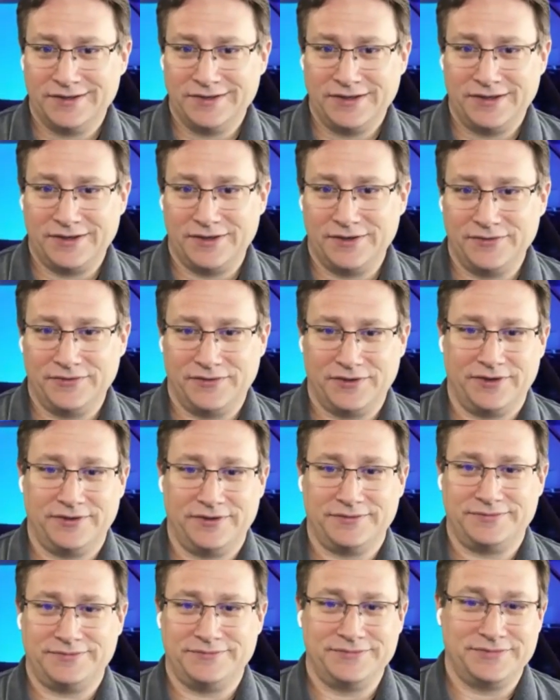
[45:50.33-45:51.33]
You know,
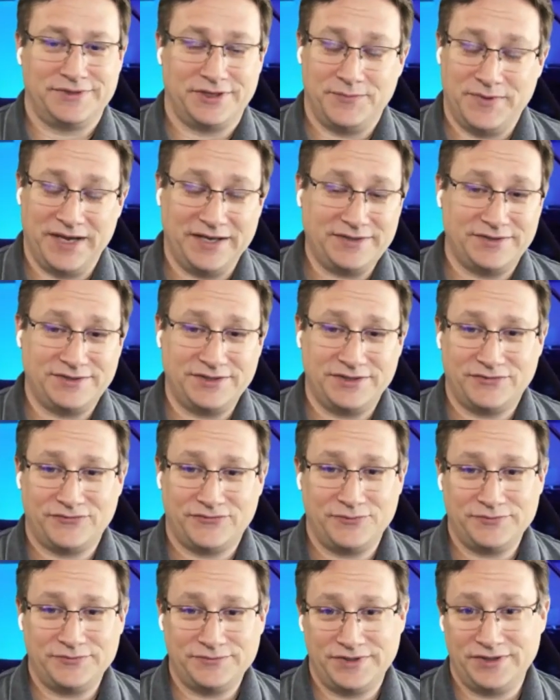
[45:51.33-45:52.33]
they're they're messages
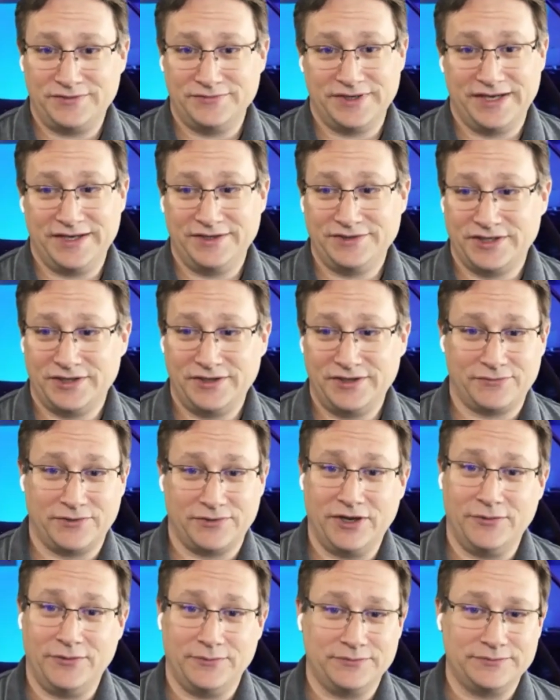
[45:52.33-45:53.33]
from you know the angelic
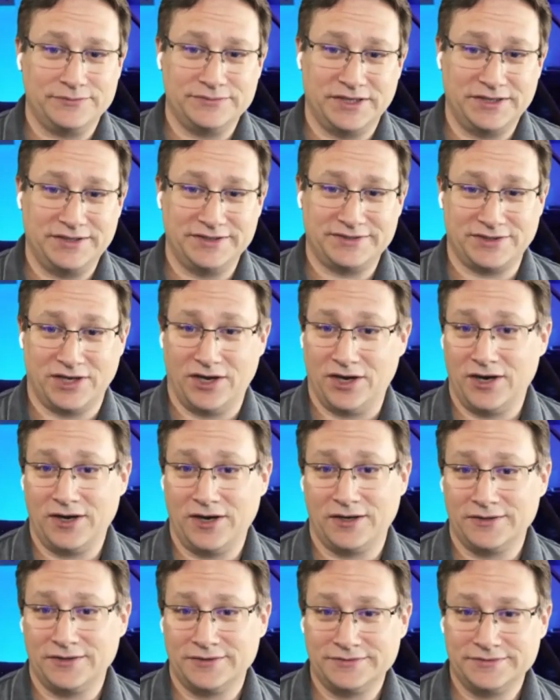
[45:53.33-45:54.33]
realm. They just
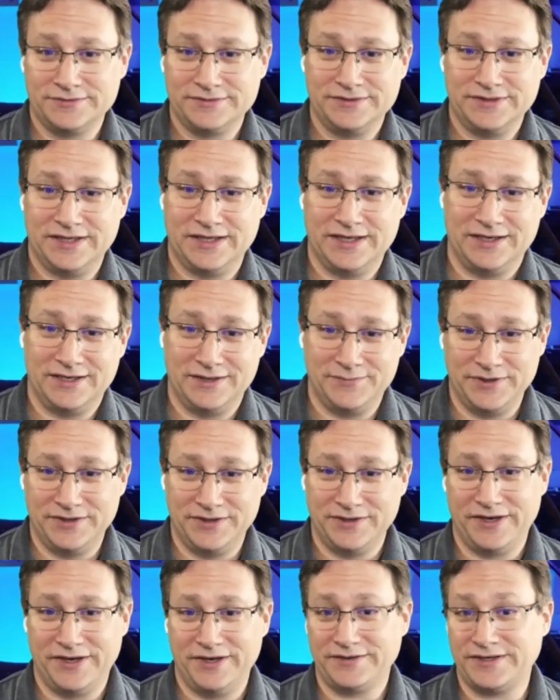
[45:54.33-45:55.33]
are, uh, and
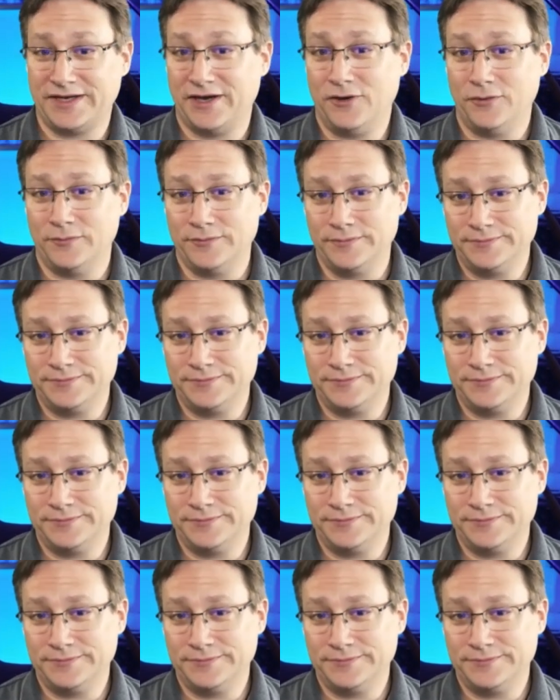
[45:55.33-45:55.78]
they're here to help.